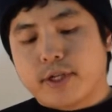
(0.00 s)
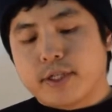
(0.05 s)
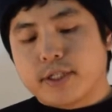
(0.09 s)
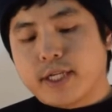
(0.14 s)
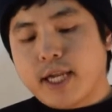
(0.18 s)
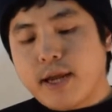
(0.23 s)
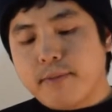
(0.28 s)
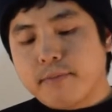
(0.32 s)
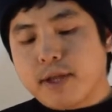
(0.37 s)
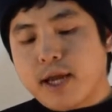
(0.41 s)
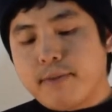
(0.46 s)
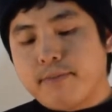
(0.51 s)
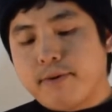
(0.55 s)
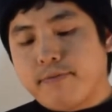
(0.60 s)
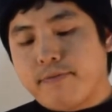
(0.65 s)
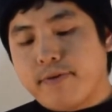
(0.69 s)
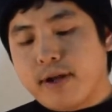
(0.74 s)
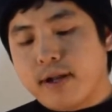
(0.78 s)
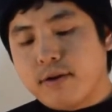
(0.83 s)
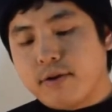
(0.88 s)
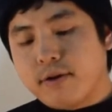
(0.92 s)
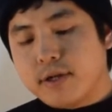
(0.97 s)
same type of
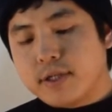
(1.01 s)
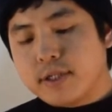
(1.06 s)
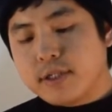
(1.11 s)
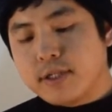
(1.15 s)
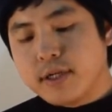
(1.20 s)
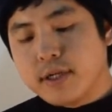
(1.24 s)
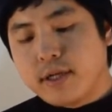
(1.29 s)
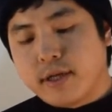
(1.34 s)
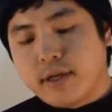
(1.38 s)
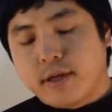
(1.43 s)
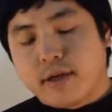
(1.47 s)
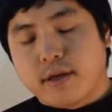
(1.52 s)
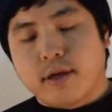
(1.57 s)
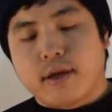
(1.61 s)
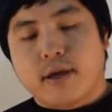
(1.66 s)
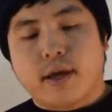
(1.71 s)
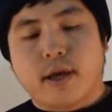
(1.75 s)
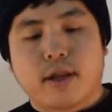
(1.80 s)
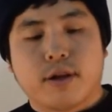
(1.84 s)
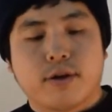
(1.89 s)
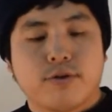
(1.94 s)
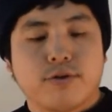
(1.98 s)
failures
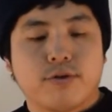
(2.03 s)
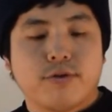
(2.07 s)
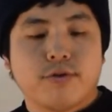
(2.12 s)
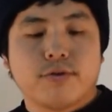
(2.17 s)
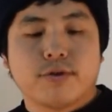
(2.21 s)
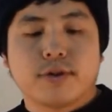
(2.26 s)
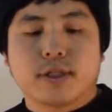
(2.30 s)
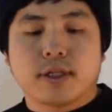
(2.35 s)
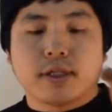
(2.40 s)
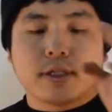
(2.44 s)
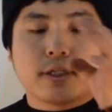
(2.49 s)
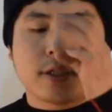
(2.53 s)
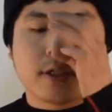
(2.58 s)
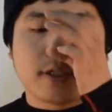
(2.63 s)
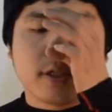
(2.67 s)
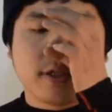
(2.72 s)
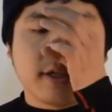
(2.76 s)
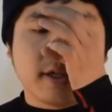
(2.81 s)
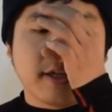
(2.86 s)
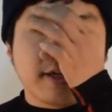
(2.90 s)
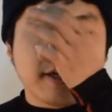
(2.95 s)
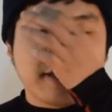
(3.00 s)
and use this
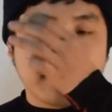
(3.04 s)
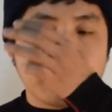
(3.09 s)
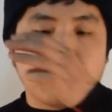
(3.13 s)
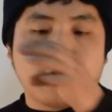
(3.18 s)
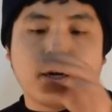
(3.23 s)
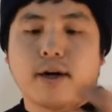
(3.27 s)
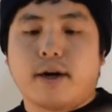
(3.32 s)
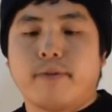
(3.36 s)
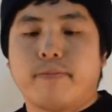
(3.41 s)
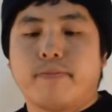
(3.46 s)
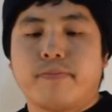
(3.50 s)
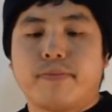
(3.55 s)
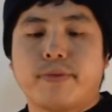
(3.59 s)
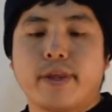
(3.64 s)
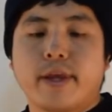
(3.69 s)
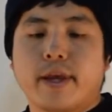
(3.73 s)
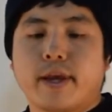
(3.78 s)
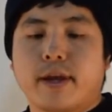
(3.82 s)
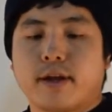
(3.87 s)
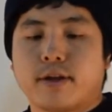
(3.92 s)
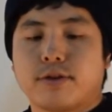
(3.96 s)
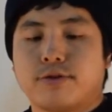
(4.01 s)

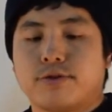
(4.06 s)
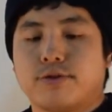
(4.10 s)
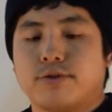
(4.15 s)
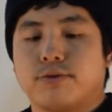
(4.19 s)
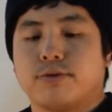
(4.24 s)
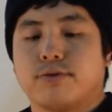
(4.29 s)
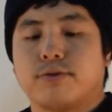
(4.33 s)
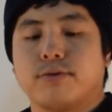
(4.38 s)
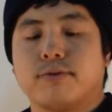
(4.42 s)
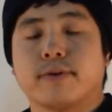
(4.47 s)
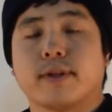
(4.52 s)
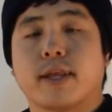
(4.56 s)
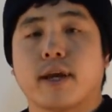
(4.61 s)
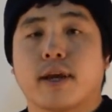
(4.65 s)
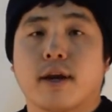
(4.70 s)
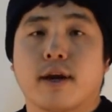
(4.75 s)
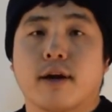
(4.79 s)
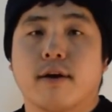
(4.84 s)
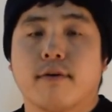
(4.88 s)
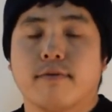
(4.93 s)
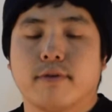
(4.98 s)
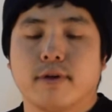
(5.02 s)
thing to take
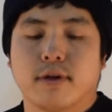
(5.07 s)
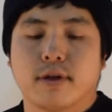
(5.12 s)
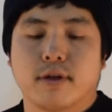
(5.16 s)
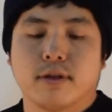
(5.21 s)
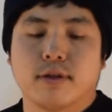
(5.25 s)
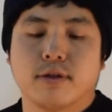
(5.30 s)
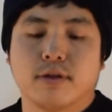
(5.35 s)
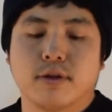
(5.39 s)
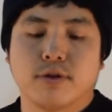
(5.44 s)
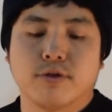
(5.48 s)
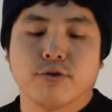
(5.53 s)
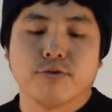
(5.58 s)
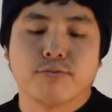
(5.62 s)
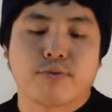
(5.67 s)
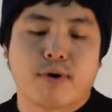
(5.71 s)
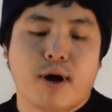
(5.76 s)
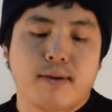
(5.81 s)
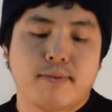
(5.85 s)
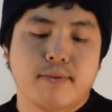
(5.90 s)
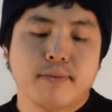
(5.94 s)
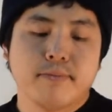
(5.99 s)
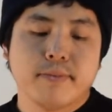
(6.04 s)
care of the new
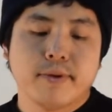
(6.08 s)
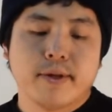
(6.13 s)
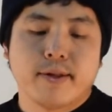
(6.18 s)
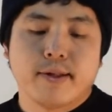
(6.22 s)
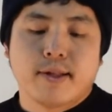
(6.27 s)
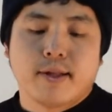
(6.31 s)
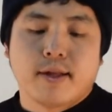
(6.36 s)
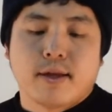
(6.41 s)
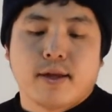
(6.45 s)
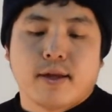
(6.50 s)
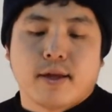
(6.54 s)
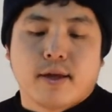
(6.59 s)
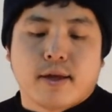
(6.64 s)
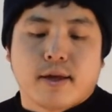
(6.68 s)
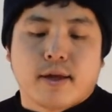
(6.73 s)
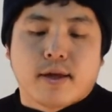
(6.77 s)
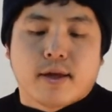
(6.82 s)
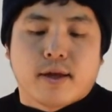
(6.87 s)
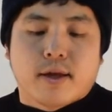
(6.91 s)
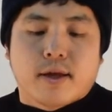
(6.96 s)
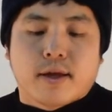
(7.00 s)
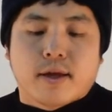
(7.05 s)
problem.
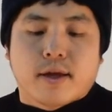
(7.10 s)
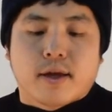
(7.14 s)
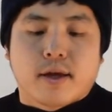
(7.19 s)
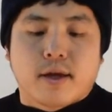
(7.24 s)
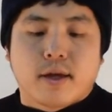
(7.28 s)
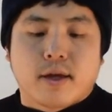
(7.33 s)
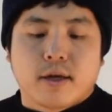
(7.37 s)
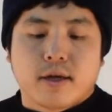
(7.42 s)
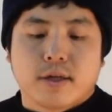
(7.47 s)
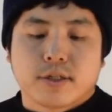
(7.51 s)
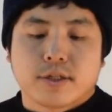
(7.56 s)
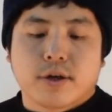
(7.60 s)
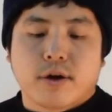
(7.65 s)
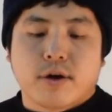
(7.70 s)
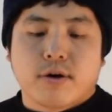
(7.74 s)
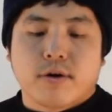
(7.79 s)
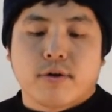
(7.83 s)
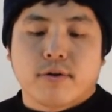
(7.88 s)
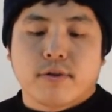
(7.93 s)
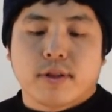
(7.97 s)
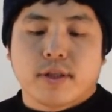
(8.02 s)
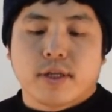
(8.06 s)

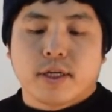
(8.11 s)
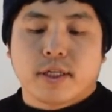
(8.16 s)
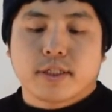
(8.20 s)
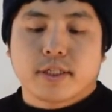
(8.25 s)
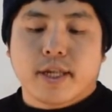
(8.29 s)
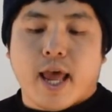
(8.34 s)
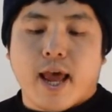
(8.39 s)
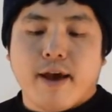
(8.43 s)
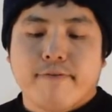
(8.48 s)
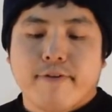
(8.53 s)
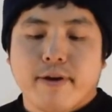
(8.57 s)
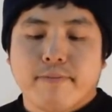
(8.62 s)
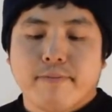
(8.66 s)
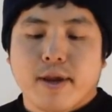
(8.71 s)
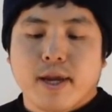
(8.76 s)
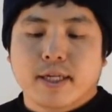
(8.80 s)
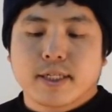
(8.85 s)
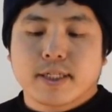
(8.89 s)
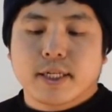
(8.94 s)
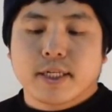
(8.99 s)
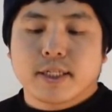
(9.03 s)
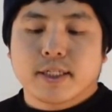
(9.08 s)
So this FMEA
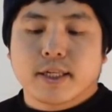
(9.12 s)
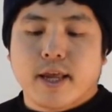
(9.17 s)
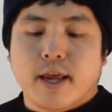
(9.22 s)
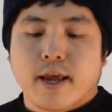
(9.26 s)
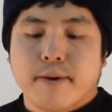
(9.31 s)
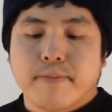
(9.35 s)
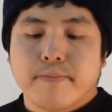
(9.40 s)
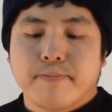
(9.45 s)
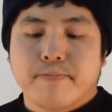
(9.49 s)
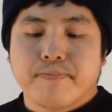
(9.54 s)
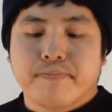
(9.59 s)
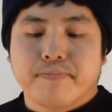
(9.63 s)
system,